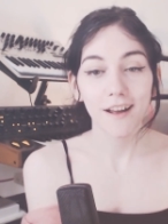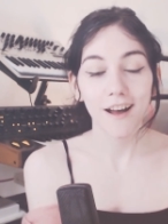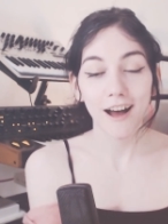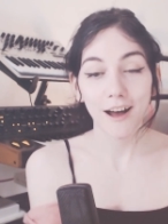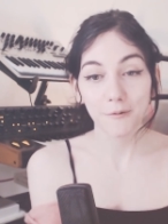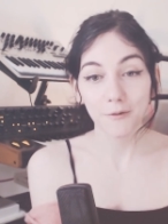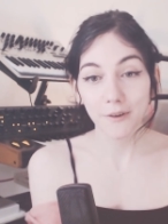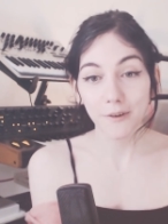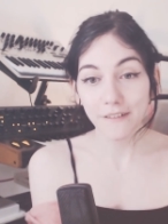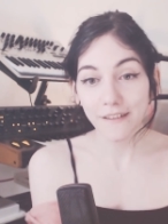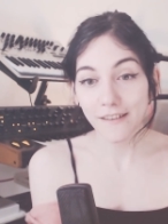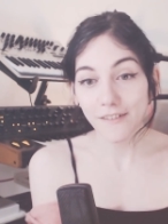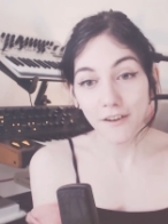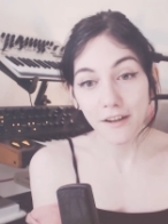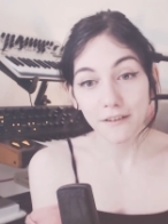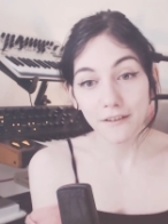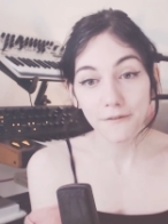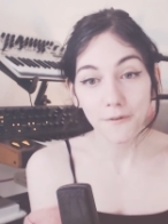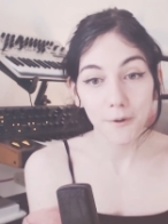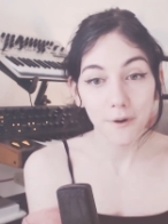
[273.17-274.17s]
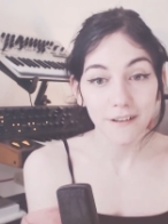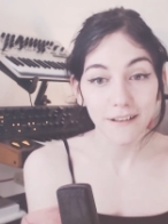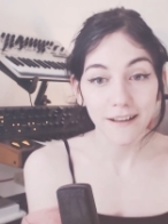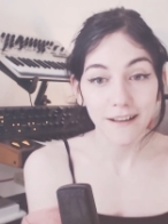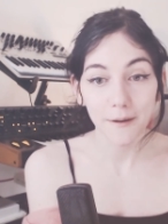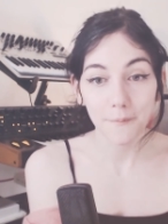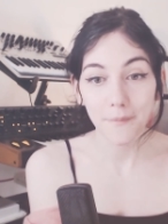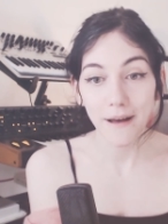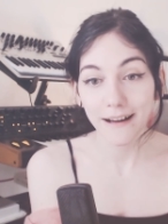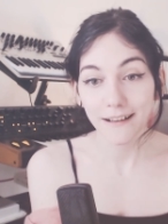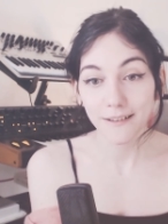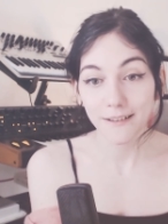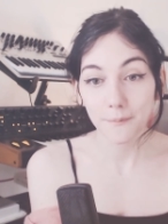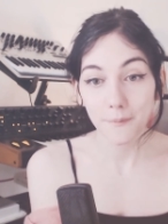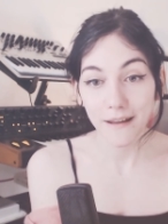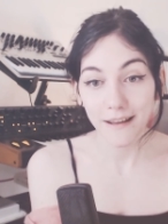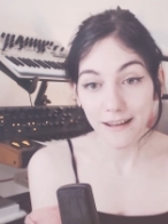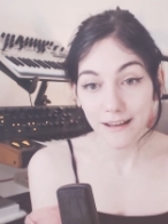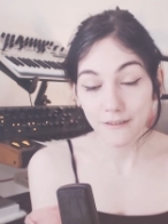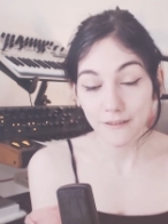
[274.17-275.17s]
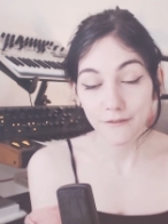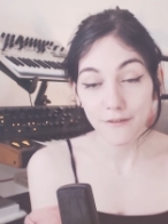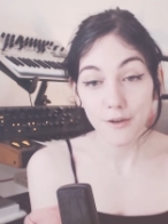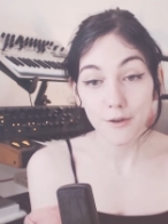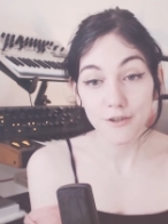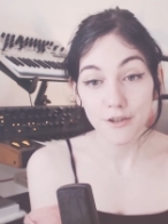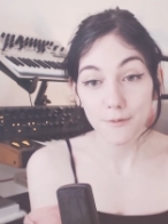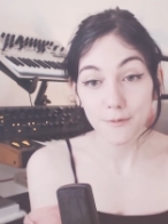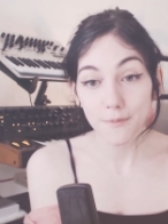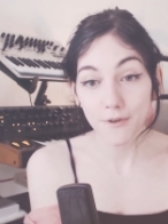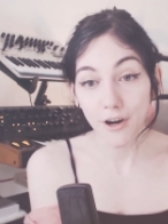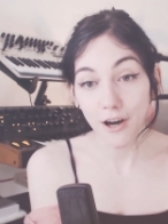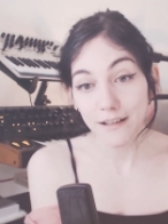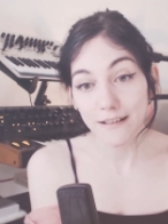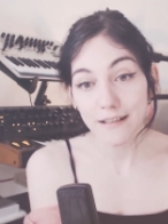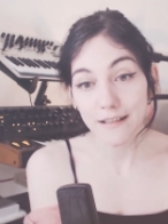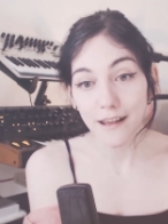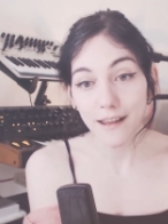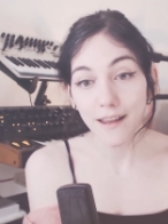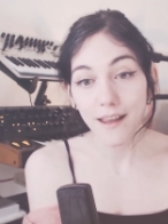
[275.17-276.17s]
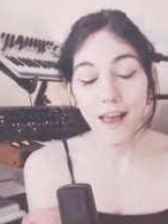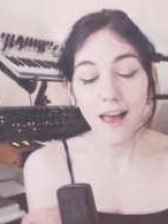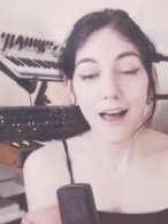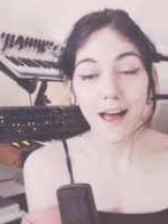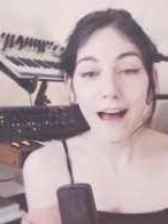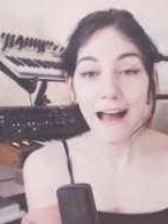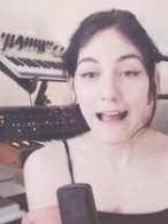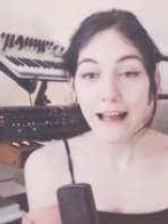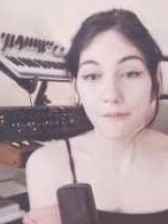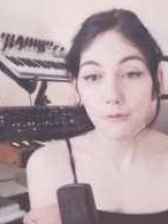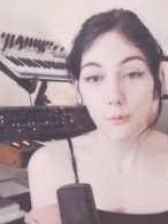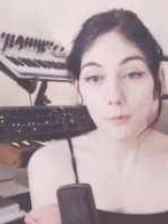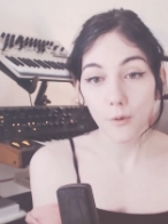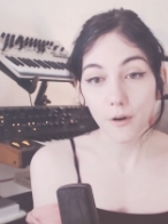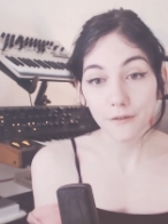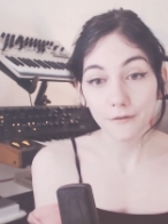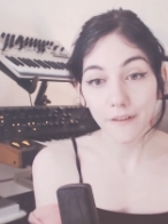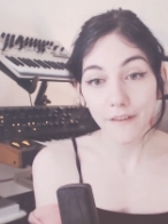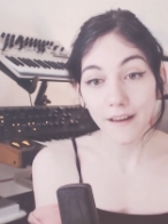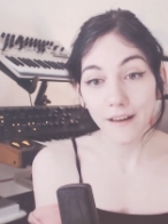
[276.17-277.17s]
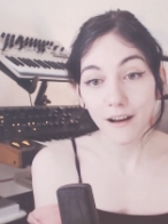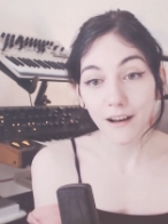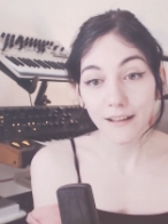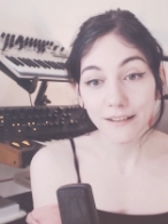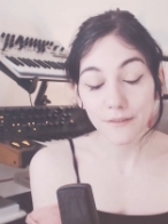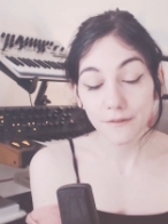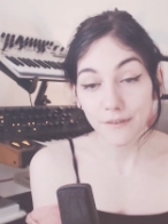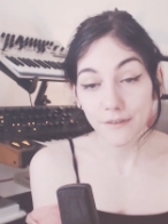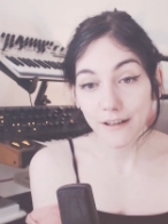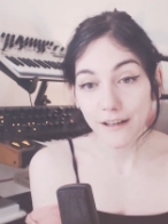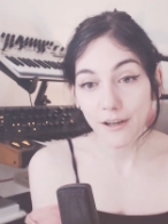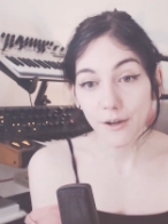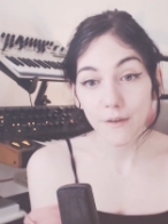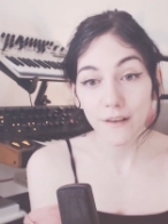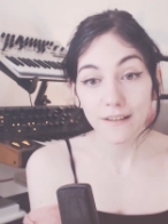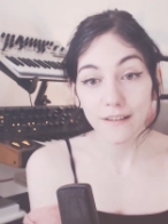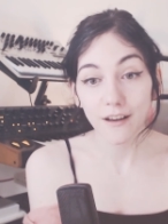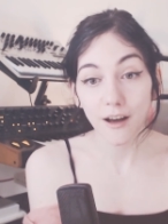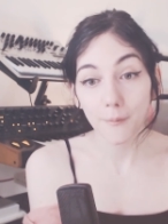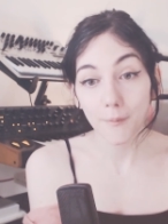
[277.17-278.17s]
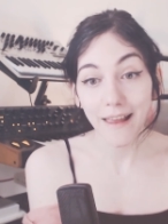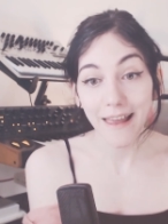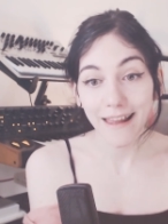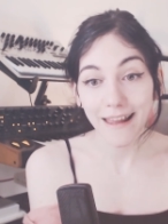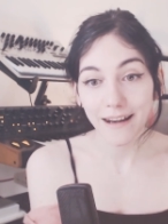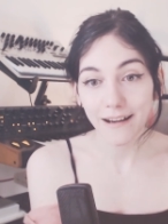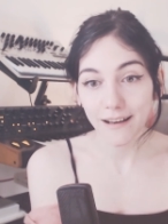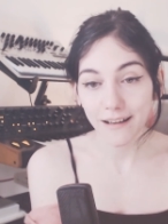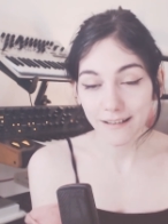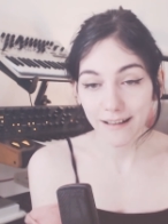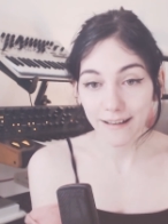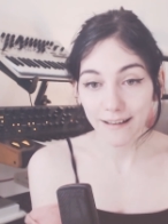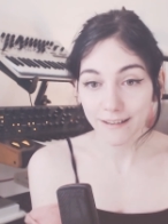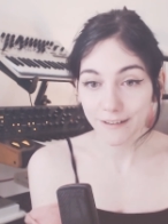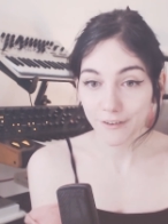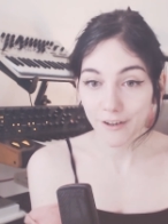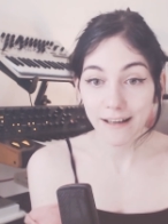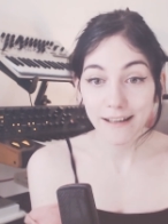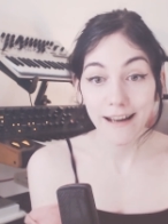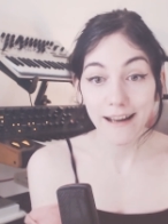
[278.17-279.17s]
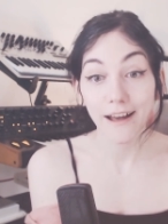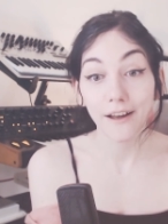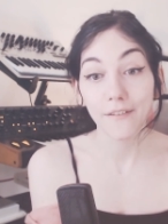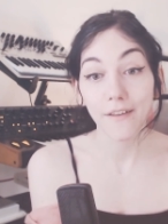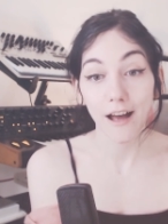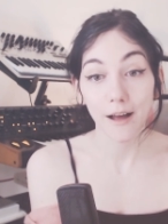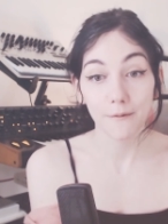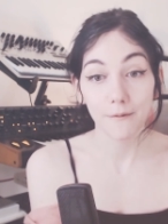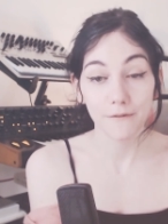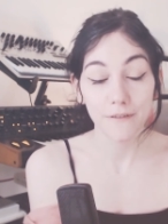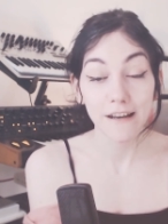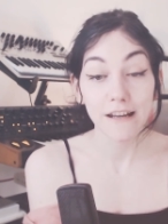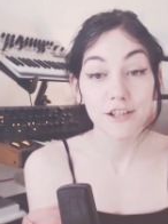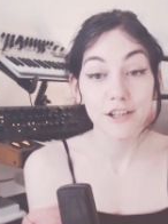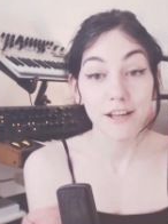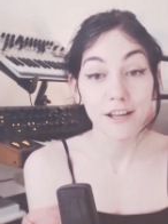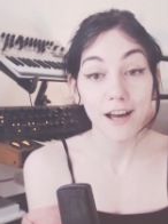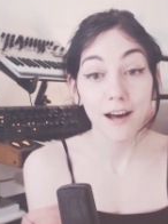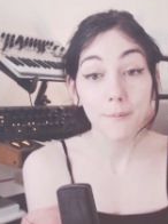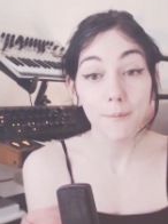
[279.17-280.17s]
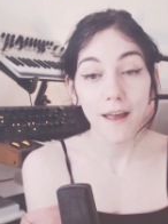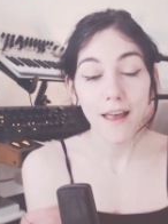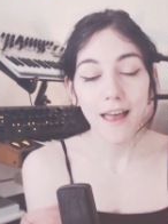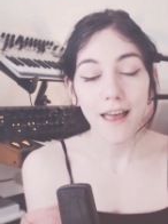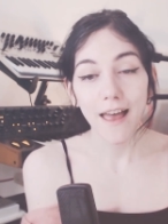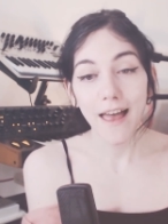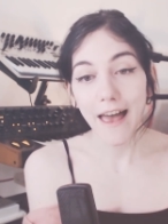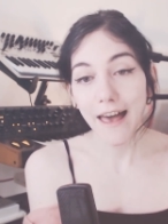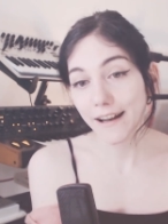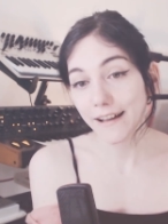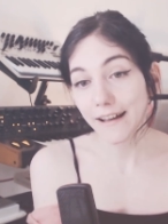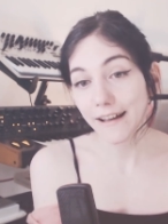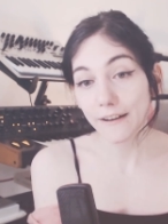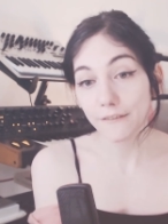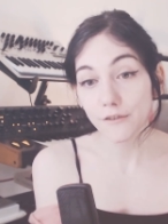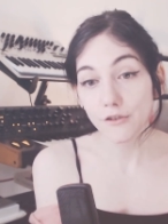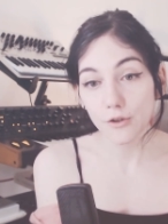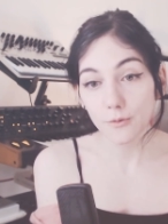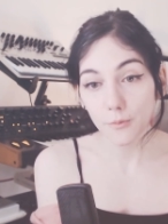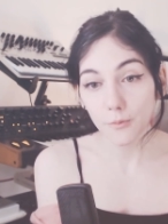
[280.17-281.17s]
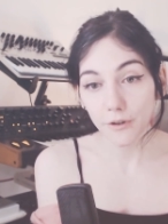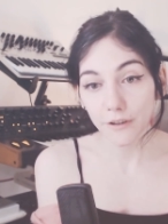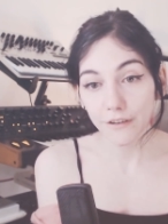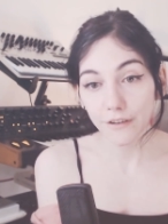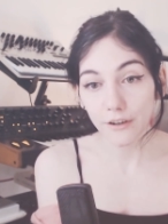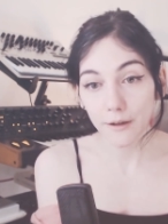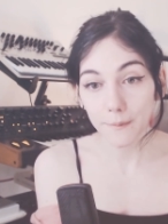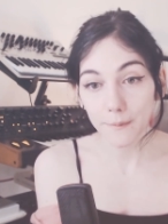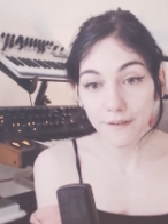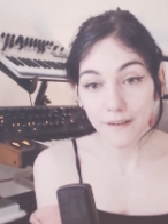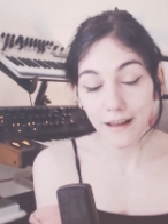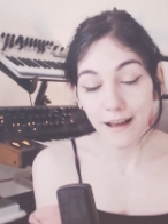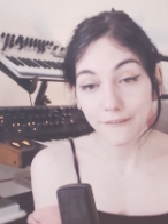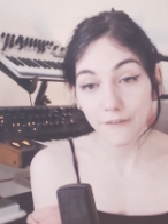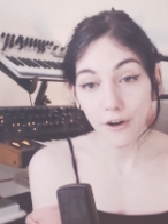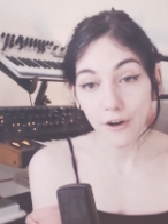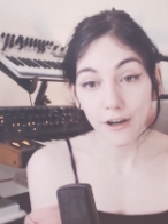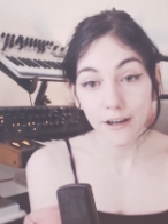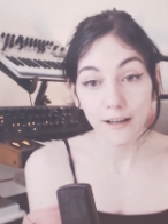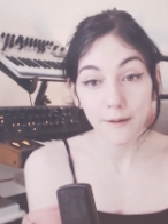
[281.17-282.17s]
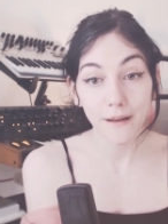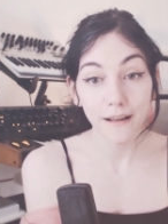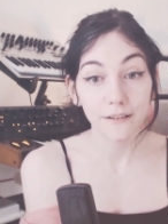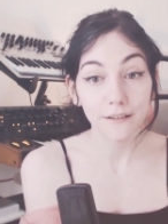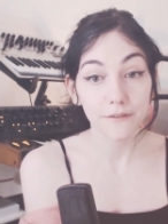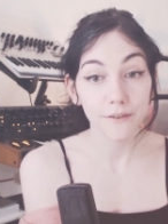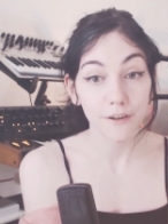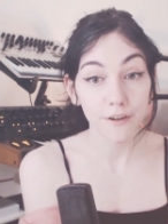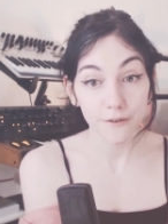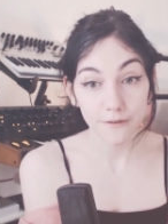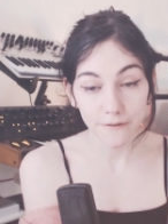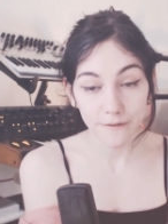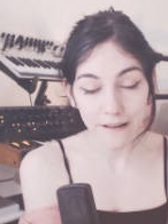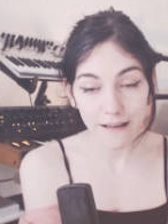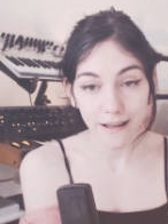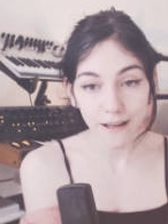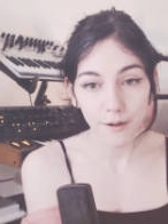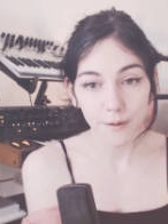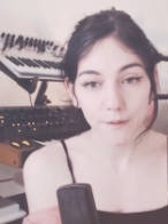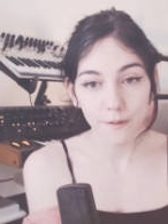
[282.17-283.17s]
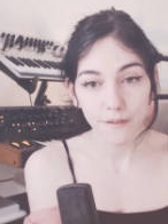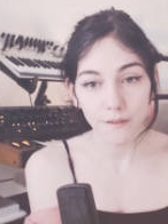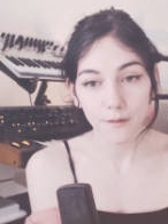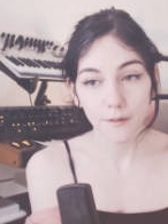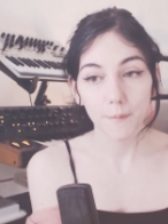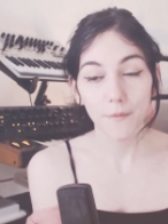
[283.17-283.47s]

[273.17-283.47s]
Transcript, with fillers: I'm really looking forward to get back to making YouTube content. I have one really awesome video that's on my editing desk right now that I'm finishing up, and I have two more scripts that I've already made for new videos videos.